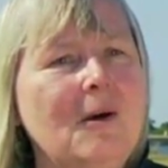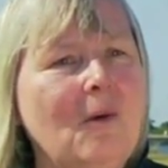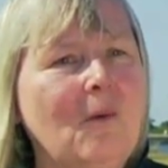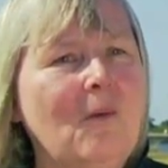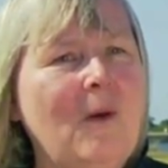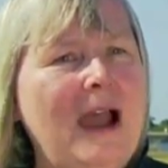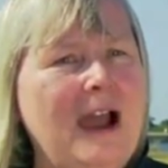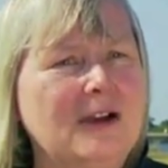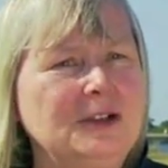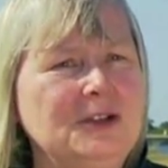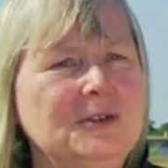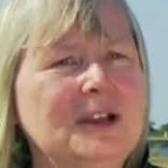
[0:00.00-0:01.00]
wow,
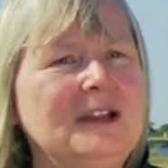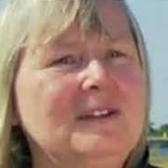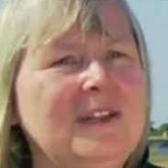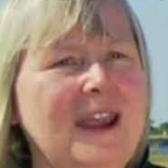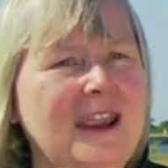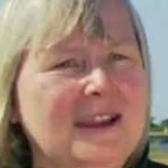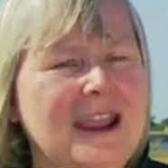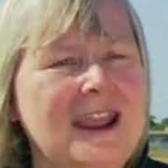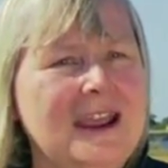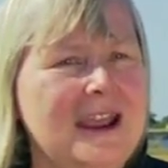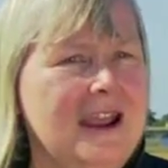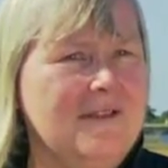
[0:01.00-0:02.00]
you can take
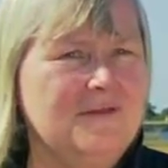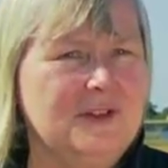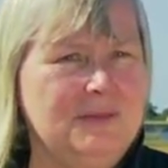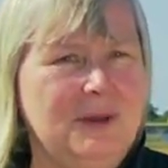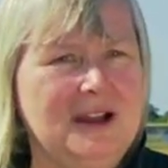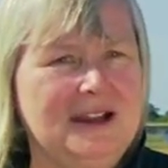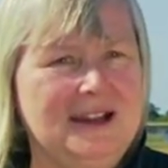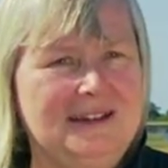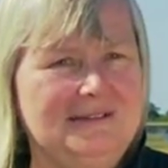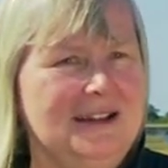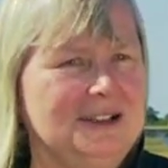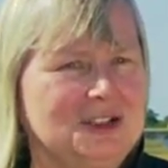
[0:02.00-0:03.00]
everybody,
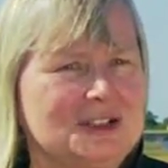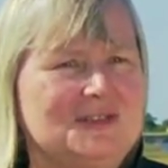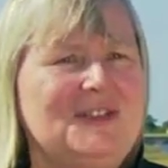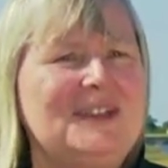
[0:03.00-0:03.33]
not just